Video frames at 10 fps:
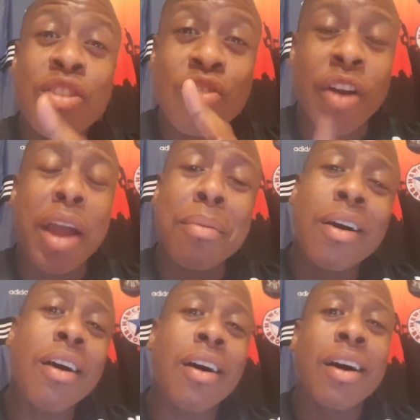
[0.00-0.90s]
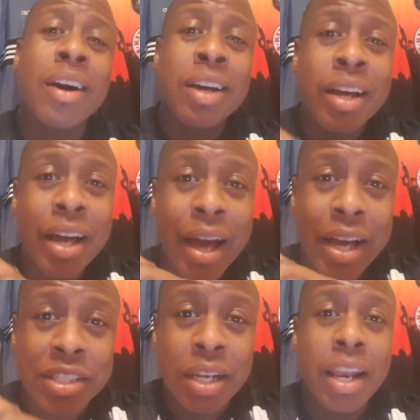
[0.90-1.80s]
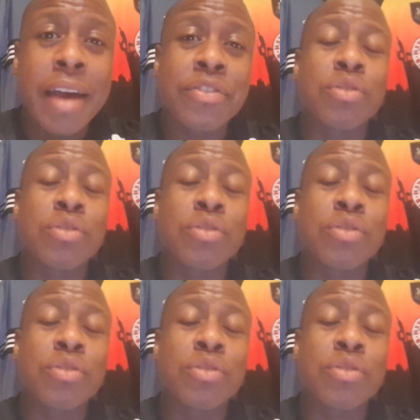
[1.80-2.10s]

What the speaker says: Graham Carr has left